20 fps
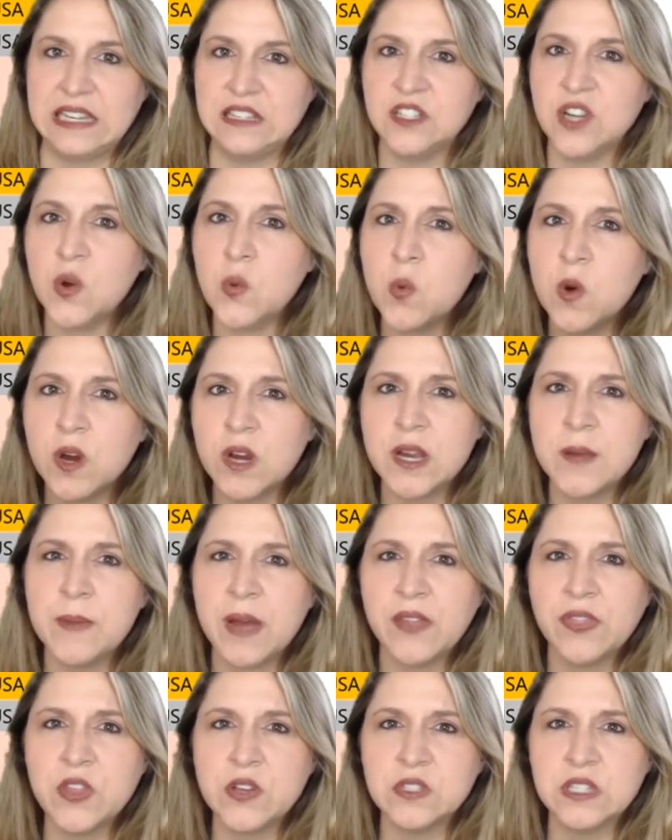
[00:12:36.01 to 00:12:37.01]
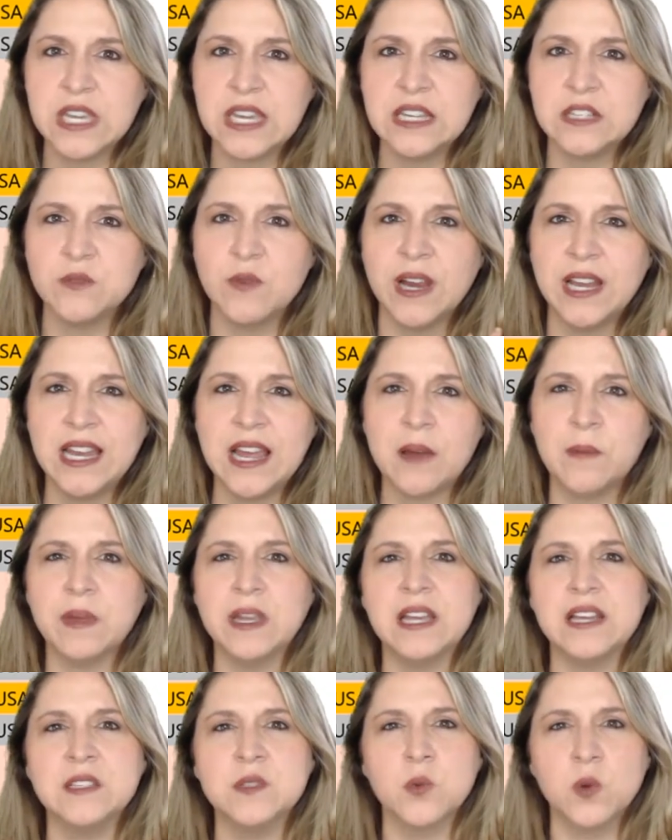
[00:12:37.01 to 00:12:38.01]
And don't worry about those keys right now
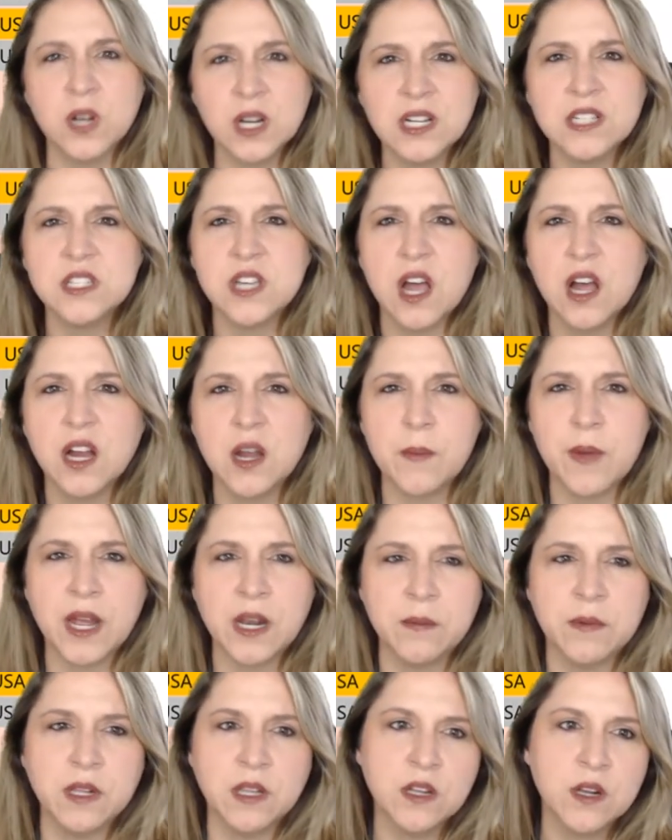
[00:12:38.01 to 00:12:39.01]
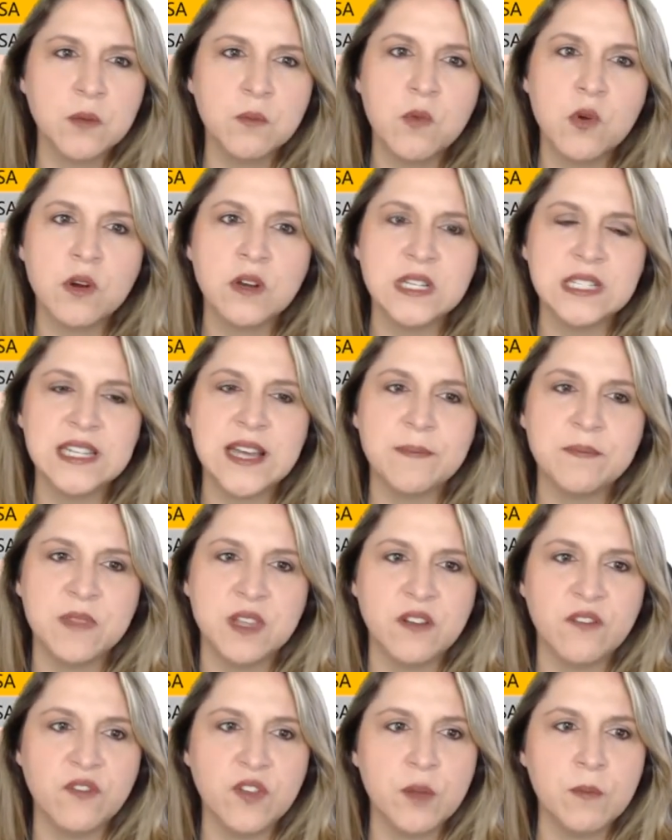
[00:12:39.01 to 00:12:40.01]
because we're going to talk about them a little more in depth
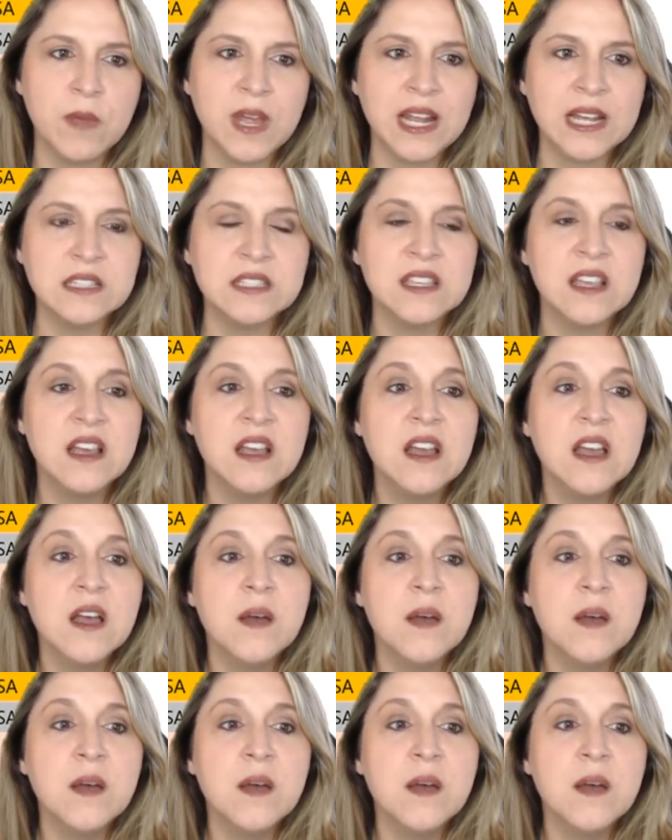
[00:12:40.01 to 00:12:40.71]
in a few minutes.